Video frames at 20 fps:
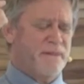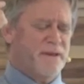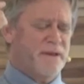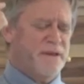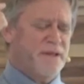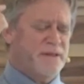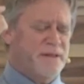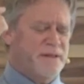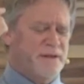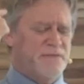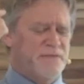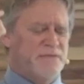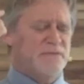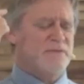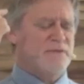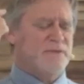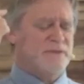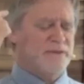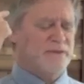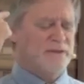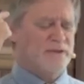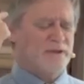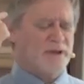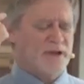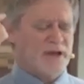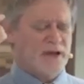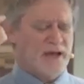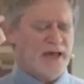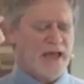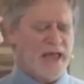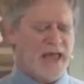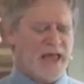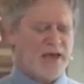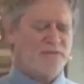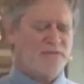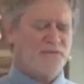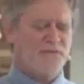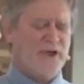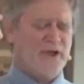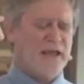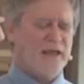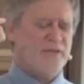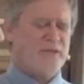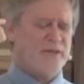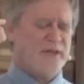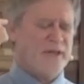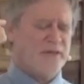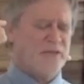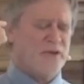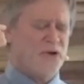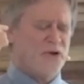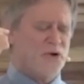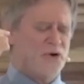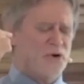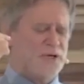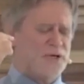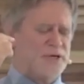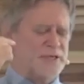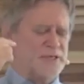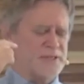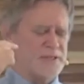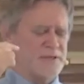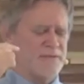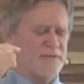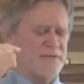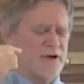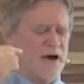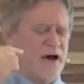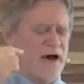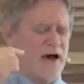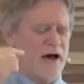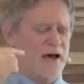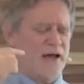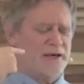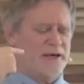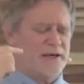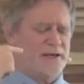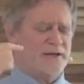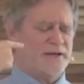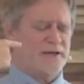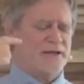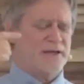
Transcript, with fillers: in the, I have faith in the goodness of God.